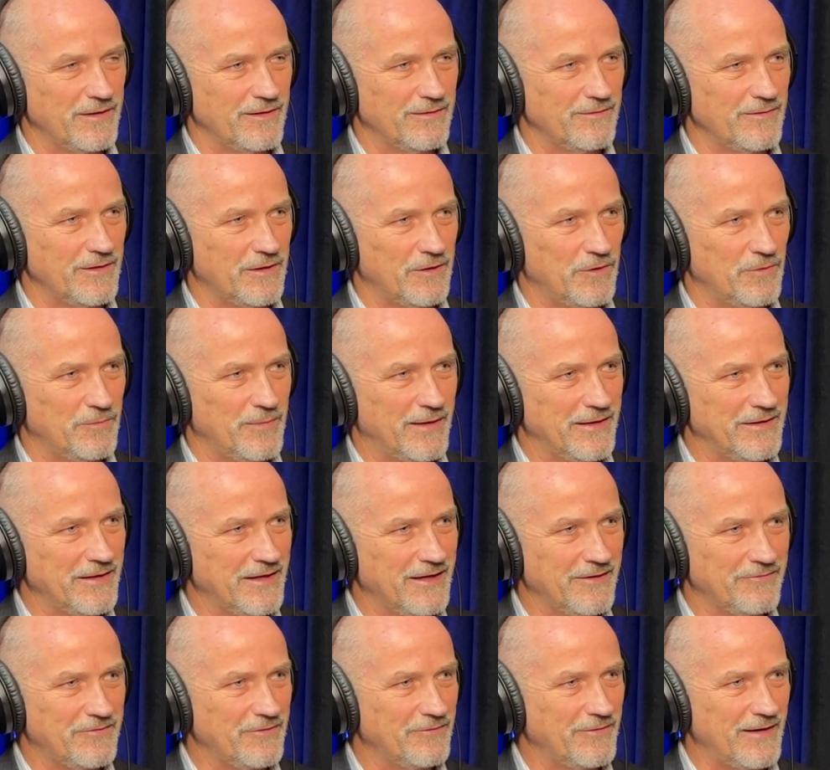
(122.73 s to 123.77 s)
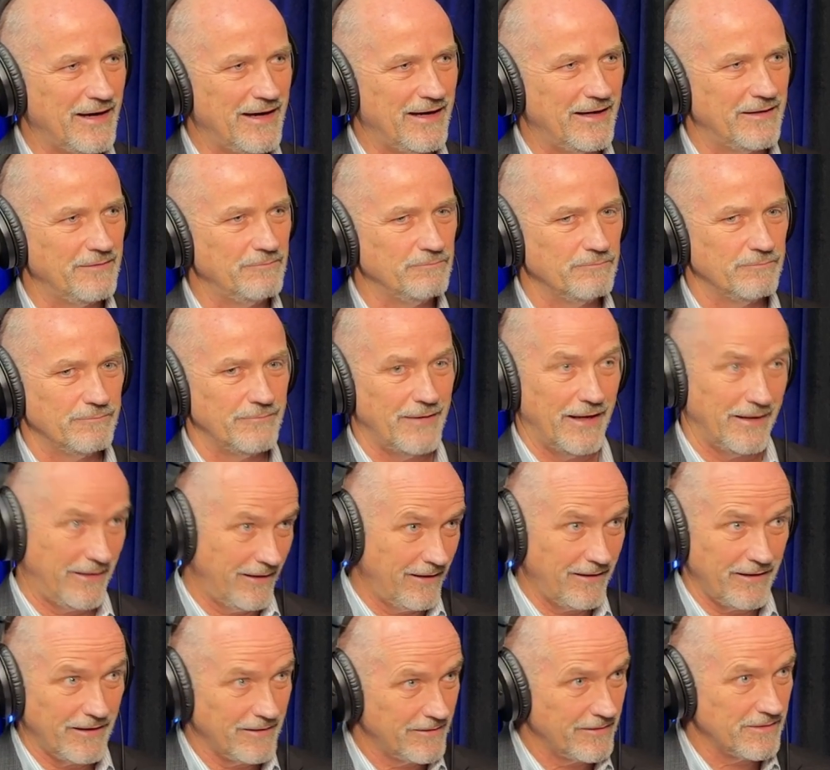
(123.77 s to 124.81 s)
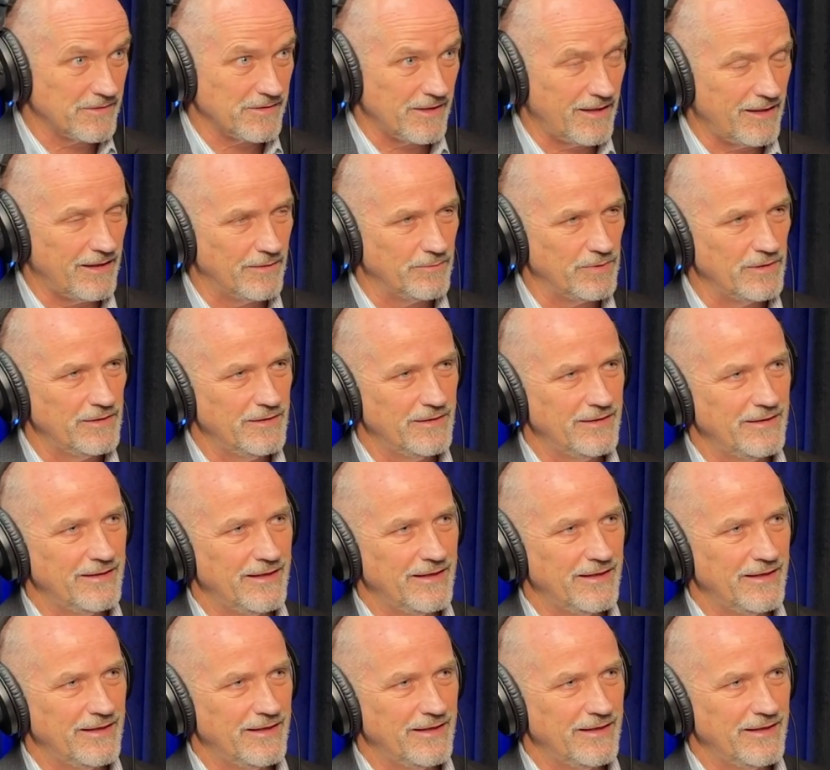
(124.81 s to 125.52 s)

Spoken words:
and by the gift of God, I didn't get the job,